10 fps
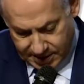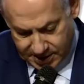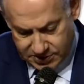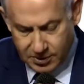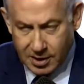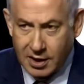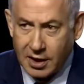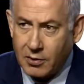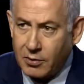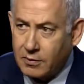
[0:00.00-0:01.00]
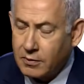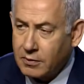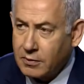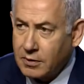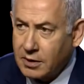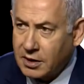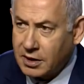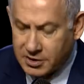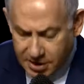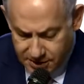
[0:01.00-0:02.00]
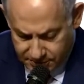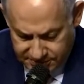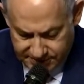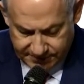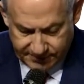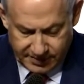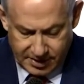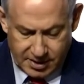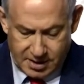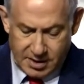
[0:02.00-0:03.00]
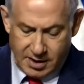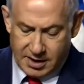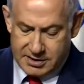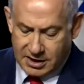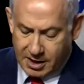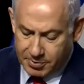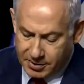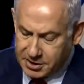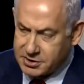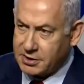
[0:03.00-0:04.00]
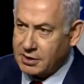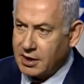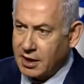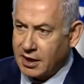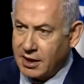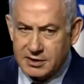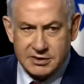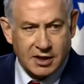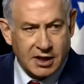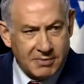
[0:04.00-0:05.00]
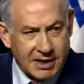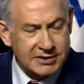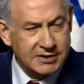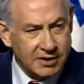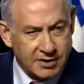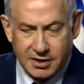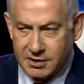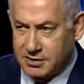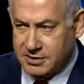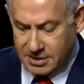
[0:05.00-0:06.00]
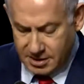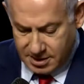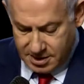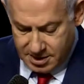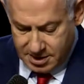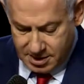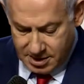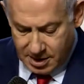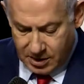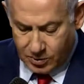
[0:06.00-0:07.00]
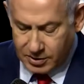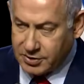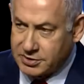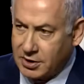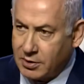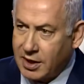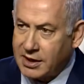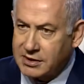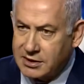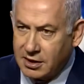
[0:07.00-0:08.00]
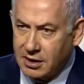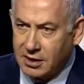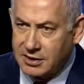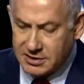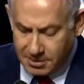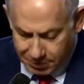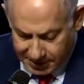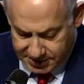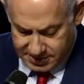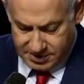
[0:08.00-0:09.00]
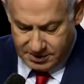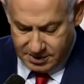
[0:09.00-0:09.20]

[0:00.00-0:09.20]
Israel uh, continues its operation against the Hamas terror tunnels uh, and will do so until its completion.